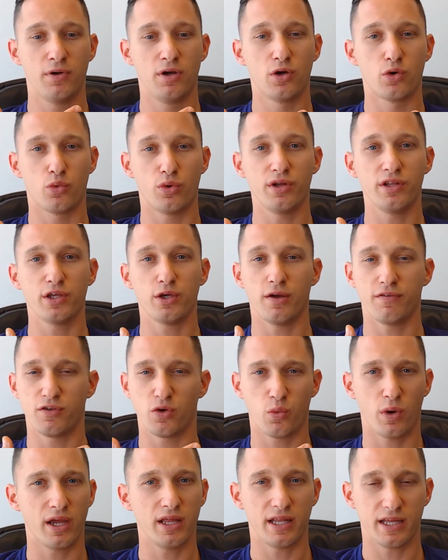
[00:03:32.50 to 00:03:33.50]
Really, you have to
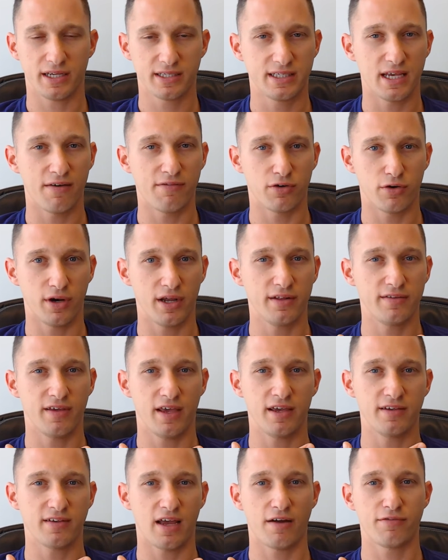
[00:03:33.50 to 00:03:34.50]
wait like 7 or 8
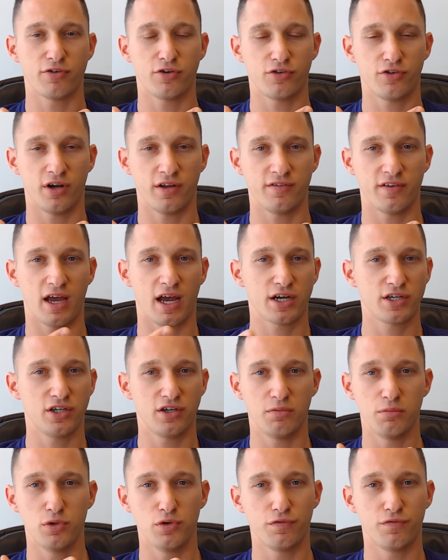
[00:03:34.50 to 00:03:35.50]
days after a transaction to
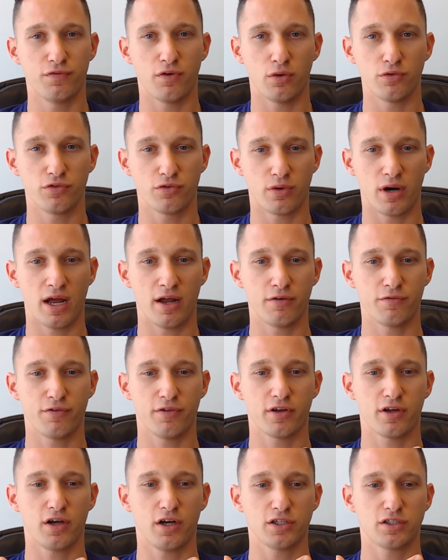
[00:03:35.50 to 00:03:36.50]
move phones around for the
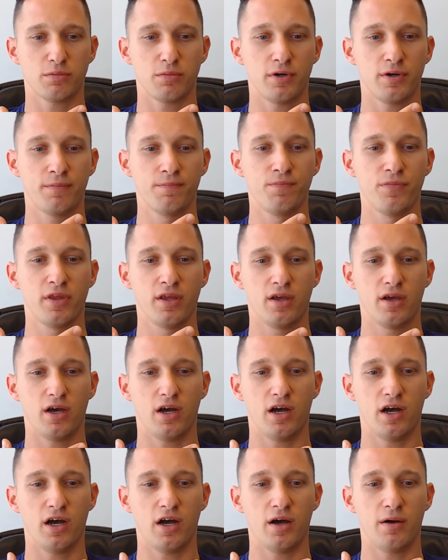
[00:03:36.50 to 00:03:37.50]
customer.
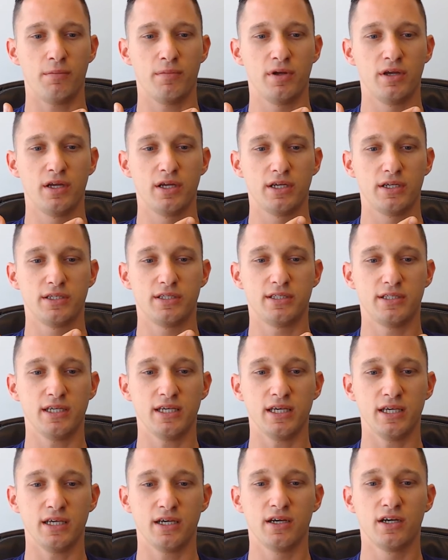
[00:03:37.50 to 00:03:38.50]

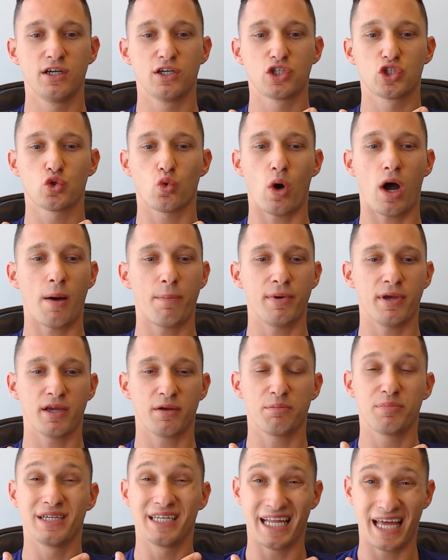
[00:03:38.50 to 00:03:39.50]
C, swapping
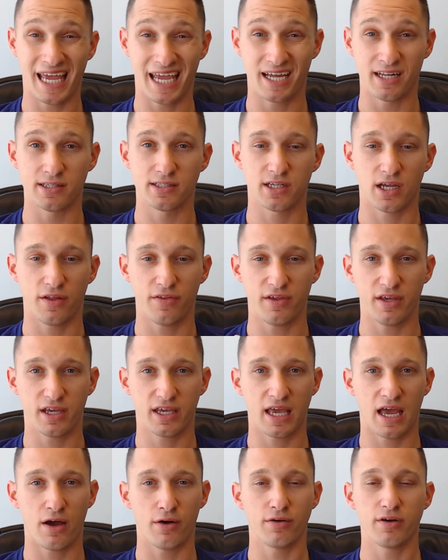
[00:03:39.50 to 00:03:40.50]
plans on the
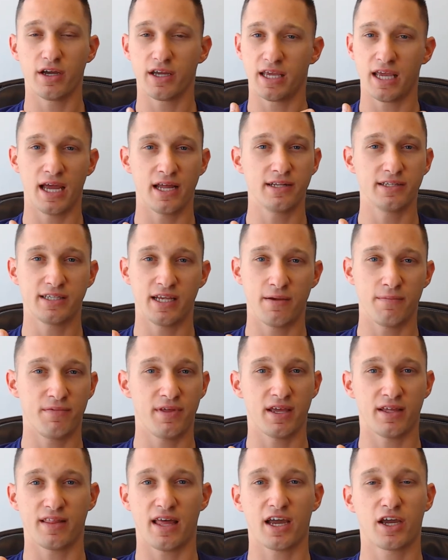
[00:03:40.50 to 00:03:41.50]
account. Again, same
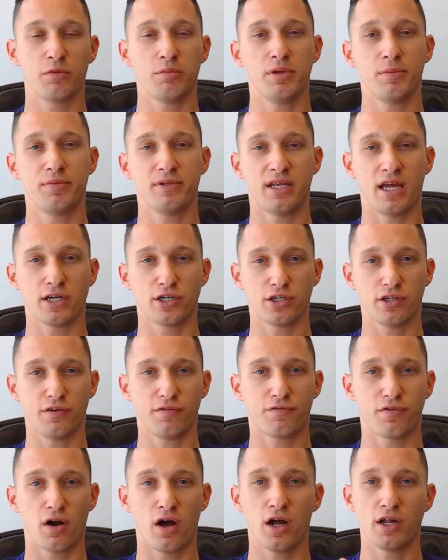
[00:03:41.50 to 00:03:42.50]
thing. That could be potentially
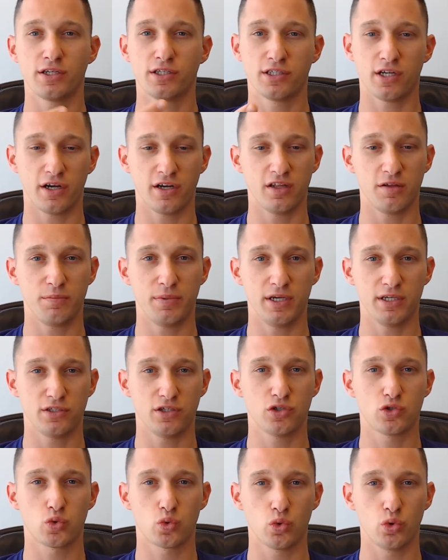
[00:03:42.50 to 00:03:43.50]
fraud. Study the
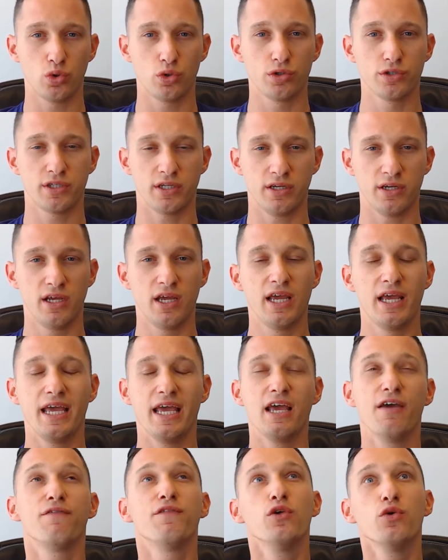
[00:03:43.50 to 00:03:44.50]
business rules, and
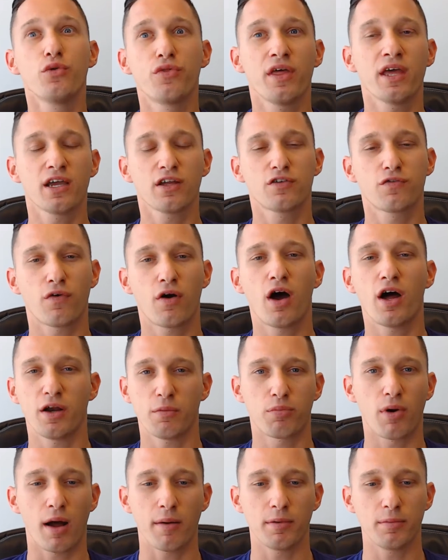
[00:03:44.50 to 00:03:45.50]
if you think it's fraud, it
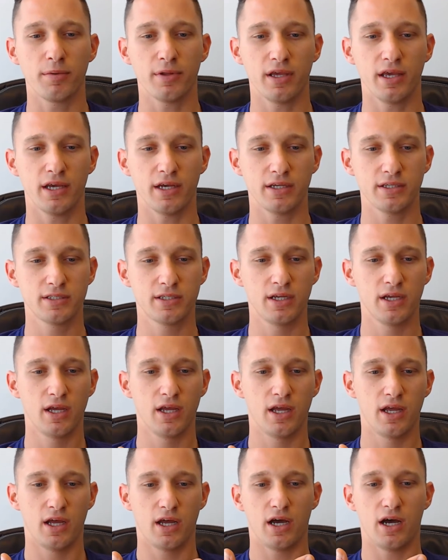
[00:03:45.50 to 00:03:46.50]
probably is.
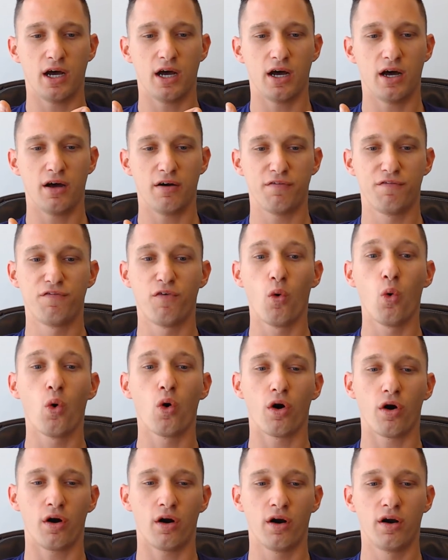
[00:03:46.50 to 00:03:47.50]
4,
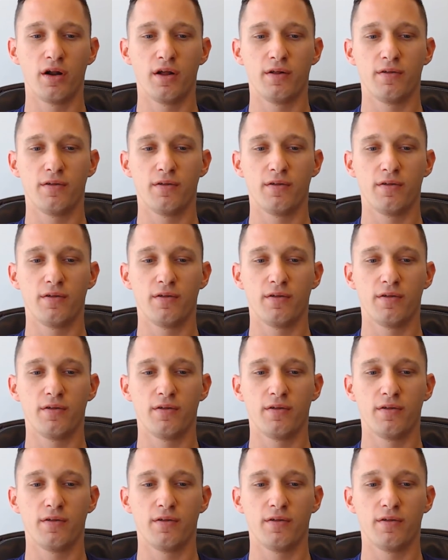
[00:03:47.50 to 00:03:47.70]
or